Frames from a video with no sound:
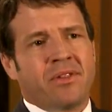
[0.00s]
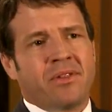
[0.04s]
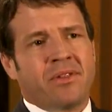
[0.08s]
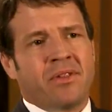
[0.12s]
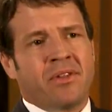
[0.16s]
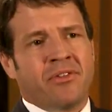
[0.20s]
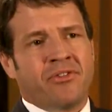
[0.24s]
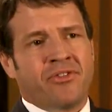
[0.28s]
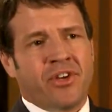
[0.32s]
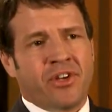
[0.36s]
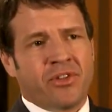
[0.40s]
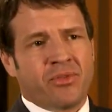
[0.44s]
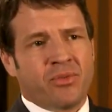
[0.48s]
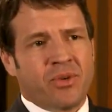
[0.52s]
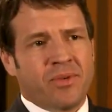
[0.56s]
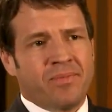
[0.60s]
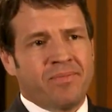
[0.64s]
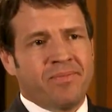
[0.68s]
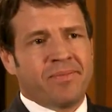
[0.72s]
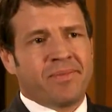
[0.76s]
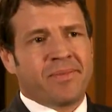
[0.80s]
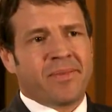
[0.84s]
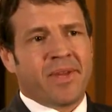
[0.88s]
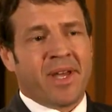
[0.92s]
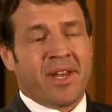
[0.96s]
The fifth
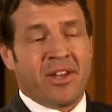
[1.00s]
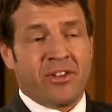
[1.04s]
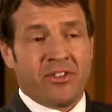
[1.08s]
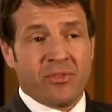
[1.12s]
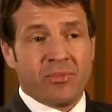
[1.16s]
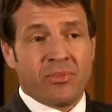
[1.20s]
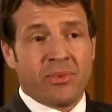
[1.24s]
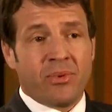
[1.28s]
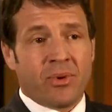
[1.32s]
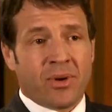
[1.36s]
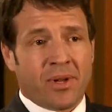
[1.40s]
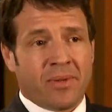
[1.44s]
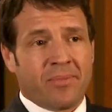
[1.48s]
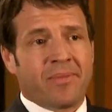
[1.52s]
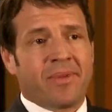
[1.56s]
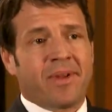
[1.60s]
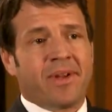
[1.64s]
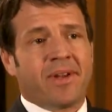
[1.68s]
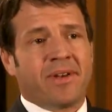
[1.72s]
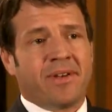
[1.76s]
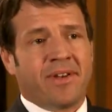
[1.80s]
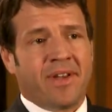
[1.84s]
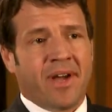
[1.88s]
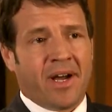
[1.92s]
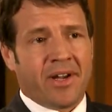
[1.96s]
one, and it's important
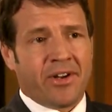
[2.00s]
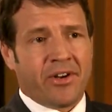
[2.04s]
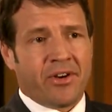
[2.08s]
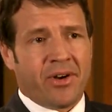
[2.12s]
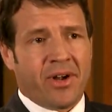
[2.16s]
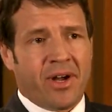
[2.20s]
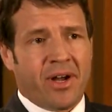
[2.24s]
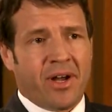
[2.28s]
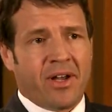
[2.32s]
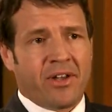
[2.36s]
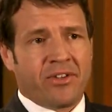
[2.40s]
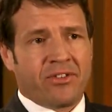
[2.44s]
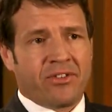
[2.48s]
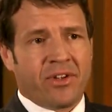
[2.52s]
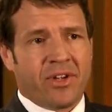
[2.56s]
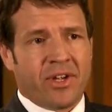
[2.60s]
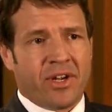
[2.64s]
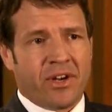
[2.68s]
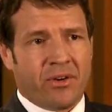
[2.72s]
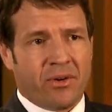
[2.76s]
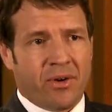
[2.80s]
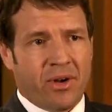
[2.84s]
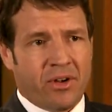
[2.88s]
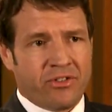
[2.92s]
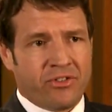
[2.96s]
dot your I's
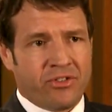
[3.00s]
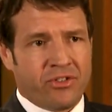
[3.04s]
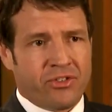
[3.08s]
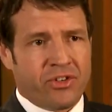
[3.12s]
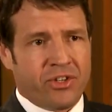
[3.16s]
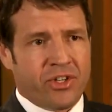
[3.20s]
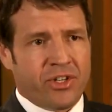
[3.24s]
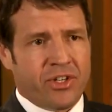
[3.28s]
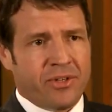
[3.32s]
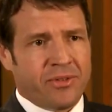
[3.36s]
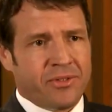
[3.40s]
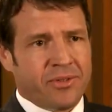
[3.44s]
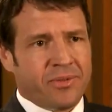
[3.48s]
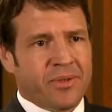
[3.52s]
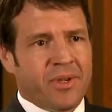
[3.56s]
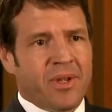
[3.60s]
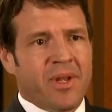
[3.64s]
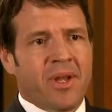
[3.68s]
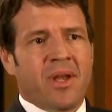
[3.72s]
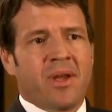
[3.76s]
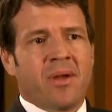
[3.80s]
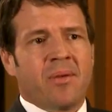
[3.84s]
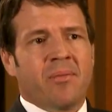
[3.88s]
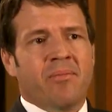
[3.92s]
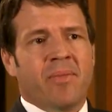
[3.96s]
and cross your T's.
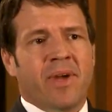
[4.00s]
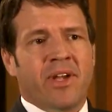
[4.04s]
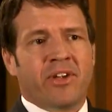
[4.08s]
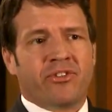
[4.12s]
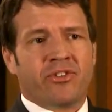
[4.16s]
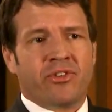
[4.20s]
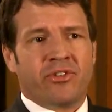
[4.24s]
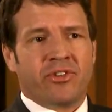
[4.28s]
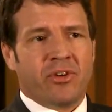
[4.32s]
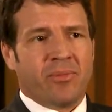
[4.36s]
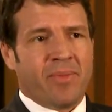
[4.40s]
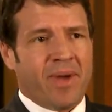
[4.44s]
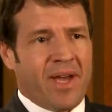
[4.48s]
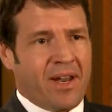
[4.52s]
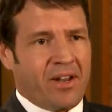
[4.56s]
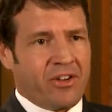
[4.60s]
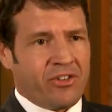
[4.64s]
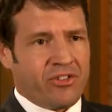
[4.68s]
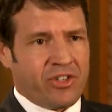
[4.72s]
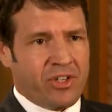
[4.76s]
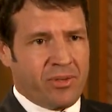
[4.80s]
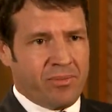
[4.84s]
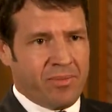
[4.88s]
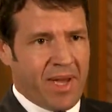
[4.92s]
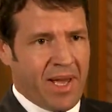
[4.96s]
Make sure your balance
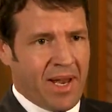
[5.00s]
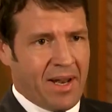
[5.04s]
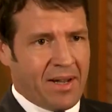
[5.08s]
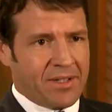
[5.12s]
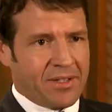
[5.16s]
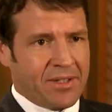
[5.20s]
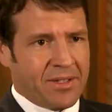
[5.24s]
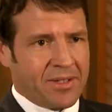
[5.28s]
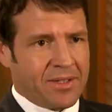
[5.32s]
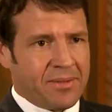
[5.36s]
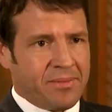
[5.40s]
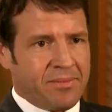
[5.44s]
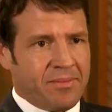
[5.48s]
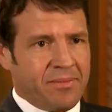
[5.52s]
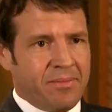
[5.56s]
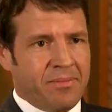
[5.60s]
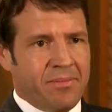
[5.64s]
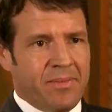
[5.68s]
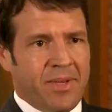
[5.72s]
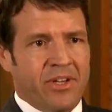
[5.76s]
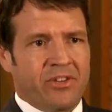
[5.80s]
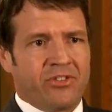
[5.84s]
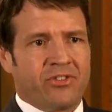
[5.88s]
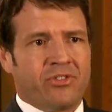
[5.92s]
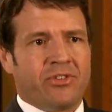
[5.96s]
sheet balances.
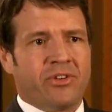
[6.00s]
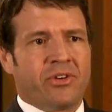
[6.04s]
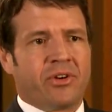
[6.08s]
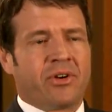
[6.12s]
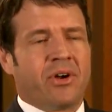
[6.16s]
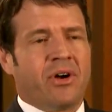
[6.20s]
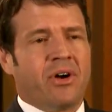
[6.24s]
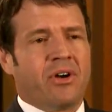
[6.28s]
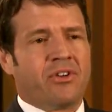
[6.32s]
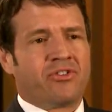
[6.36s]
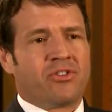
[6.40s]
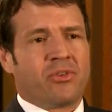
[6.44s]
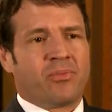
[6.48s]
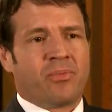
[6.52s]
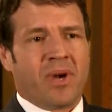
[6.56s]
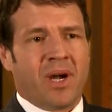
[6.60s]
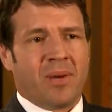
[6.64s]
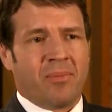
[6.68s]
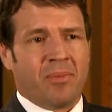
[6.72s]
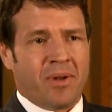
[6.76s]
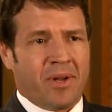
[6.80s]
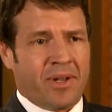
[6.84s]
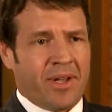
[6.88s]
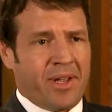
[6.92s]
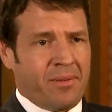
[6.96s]
Make sure your costs are
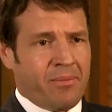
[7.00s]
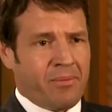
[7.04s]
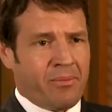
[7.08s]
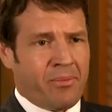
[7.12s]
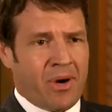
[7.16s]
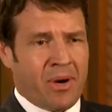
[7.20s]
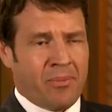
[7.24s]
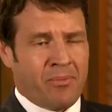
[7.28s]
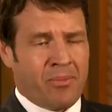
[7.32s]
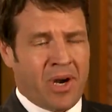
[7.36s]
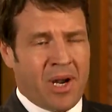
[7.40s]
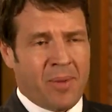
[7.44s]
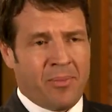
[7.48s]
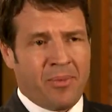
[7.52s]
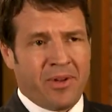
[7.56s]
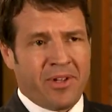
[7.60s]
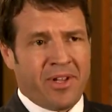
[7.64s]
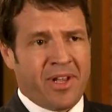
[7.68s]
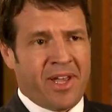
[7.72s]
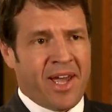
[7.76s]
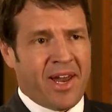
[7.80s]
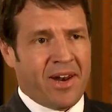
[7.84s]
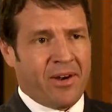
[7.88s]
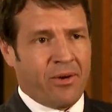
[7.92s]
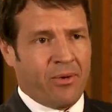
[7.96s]
properly, pro properly
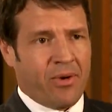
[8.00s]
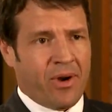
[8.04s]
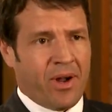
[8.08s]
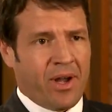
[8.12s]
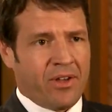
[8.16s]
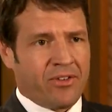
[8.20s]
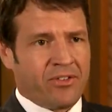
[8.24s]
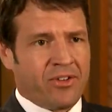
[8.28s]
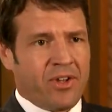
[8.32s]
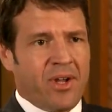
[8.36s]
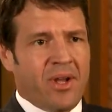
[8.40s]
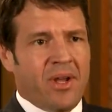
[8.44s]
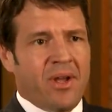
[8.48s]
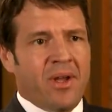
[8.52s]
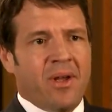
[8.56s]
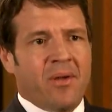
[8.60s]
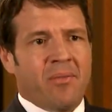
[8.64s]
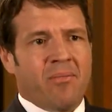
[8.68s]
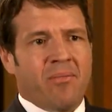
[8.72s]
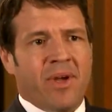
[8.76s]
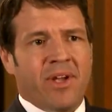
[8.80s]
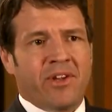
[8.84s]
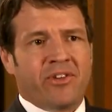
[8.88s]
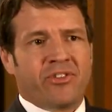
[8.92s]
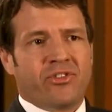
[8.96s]
categorized.
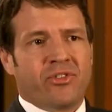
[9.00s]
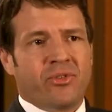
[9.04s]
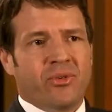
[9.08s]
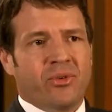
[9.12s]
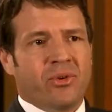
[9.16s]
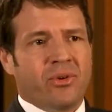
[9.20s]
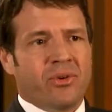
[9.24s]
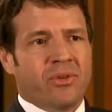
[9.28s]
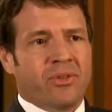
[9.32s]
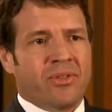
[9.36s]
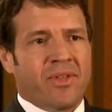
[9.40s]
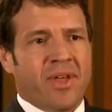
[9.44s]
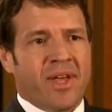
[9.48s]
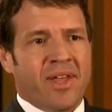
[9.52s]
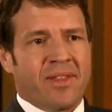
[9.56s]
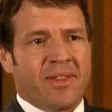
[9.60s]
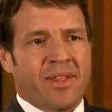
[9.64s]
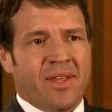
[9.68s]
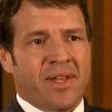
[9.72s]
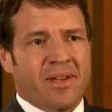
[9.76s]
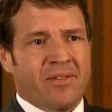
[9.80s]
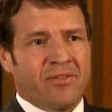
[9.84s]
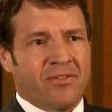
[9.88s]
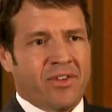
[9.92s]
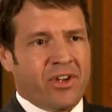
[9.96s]
Make sure that
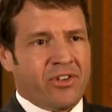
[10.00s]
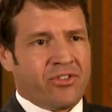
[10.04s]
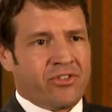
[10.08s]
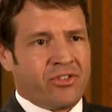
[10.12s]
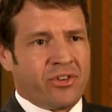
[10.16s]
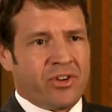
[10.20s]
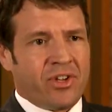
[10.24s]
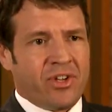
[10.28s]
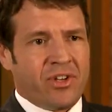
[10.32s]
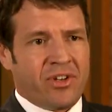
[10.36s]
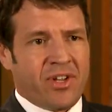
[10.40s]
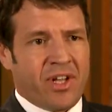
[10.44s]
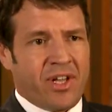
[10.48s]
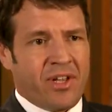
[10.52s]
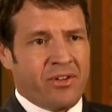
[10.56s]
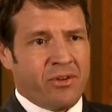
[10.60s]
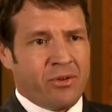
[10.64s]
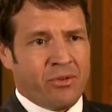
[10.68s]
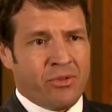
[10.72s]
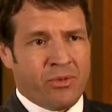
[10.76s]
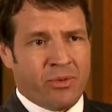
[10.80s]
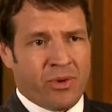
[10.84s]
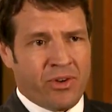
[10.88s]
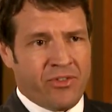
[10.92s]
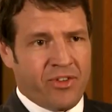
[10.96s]
the investor can take
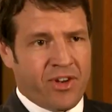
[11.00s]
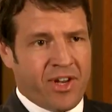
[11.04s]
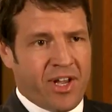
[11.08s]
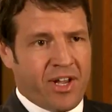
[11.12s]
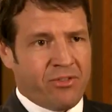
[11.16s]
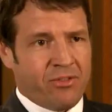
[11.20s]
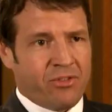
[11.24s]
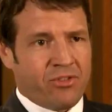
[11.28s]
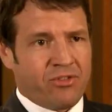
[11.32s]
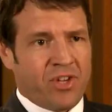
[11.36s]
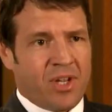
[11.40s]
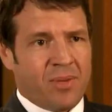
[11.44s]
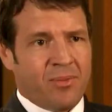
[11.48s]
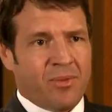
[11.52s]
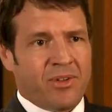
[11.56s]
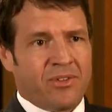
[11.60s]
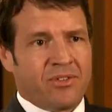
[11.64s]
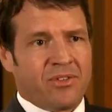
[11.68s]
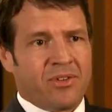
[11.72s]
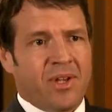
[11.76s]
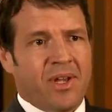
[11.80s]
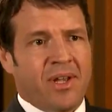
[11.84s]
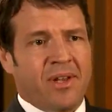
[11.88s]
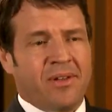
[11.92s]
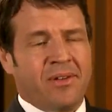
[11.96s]
your three financial
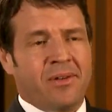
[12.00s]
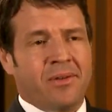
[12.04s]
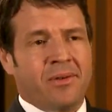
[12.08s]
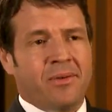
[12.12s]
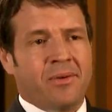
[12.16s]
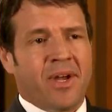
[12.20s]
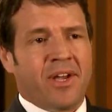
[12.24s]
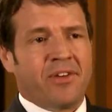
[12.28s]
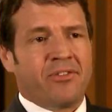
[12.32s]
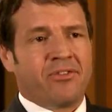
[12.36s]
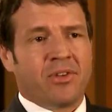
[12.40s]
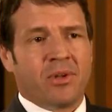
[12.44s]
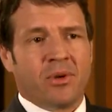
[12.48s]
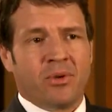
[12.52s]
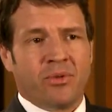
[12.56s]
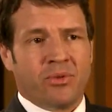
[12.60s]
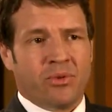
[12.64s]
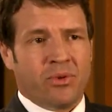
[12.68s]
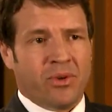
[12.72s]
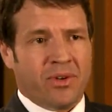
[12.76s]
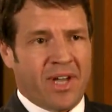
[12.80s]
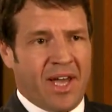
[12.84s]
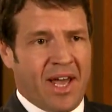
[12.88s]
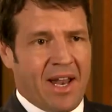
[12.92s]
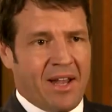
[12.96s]
statements and do a flow
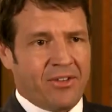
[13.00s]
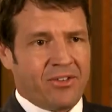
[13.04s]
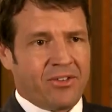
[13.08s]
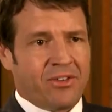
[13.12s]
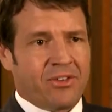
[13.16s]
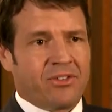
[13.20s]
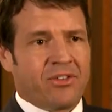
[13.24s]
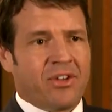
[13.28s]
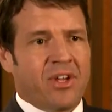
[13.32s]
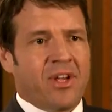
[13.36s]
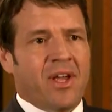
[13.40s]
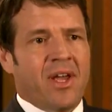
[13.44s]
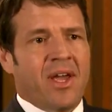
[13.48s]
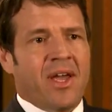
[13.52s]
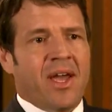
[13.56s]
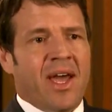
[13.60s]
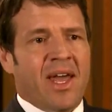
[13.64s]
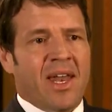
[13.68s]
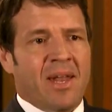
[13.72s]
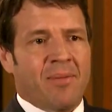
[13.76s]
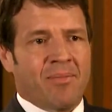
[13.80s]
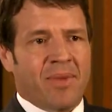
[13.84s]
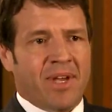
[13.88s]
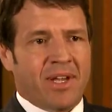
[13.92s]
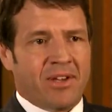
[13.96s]
through analysis
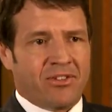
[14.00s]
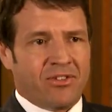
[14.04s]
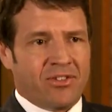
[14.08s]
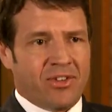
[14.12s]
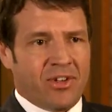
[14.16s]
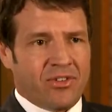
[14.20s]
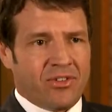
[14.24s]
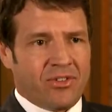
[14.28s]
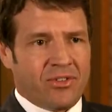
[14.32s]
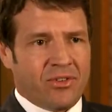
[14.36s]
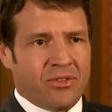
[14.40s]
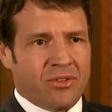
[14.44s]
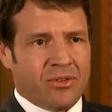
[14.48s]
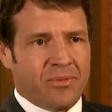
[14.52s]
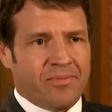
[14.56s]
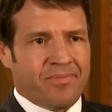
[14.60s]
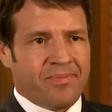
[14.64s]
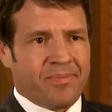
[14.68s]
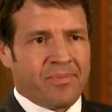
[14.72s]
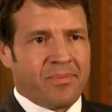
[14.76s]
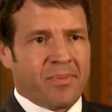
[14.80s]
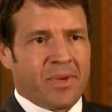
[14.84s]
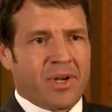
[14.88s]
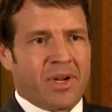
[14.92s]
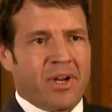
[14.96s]
and it makes sense to them.
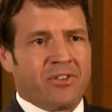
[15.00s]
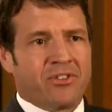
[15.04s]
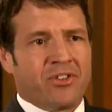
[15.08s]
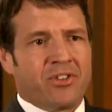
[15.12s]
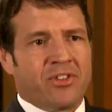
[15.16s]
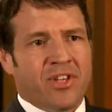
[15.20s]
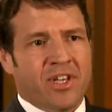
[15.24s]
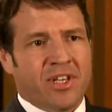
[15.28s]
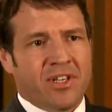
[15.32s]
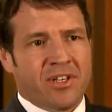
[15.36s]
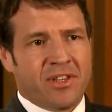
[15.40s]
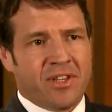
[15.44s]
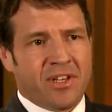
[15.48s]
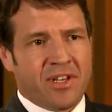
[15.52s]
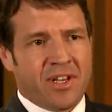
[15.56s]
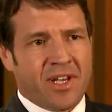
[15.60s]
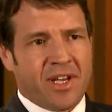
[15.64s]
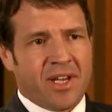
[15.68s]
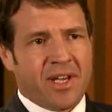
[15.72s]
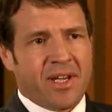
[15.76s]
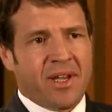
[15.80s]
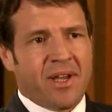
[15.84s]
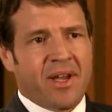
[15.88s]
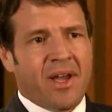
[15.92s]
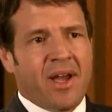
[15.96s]
Because at the end of the
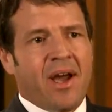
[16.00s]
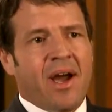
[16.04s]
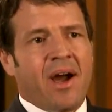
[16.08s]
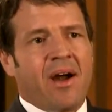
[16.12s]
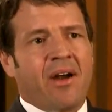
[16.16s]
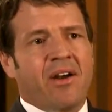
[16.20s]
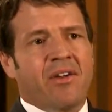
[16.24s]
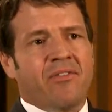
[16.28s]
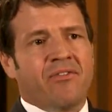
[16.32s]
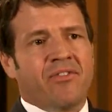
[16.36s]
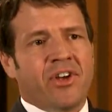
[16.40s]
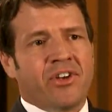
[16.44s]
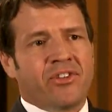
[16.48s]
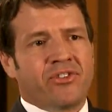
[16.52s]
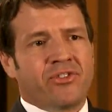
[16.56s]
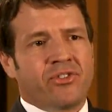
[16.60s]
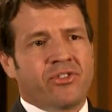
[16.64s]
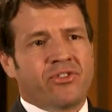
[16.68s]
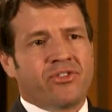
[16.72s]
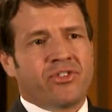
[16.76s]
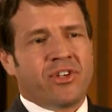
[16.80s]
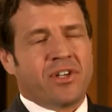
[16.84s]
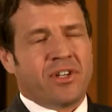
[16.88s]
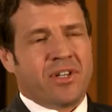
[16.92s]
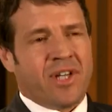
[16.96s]
day, our
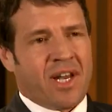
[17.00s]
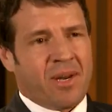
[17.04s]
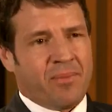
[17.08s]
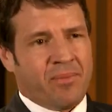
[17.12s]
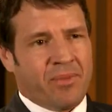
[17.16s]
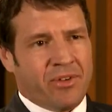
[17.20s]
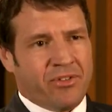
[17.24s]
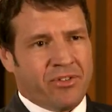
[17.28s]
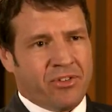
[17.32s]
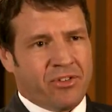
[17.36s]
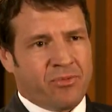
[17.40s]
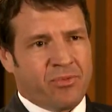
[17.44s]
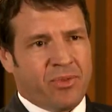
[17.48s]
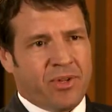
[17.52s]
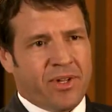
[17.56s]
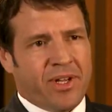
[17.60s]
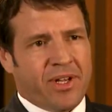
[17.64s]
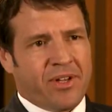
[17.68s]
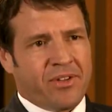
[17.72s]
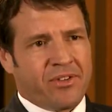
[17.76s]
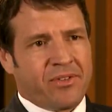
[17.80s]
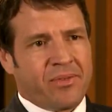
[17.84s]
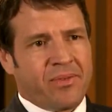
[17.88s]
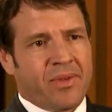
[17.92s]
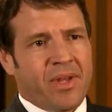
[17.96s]
investors see a lot of business
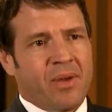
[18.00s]
plans.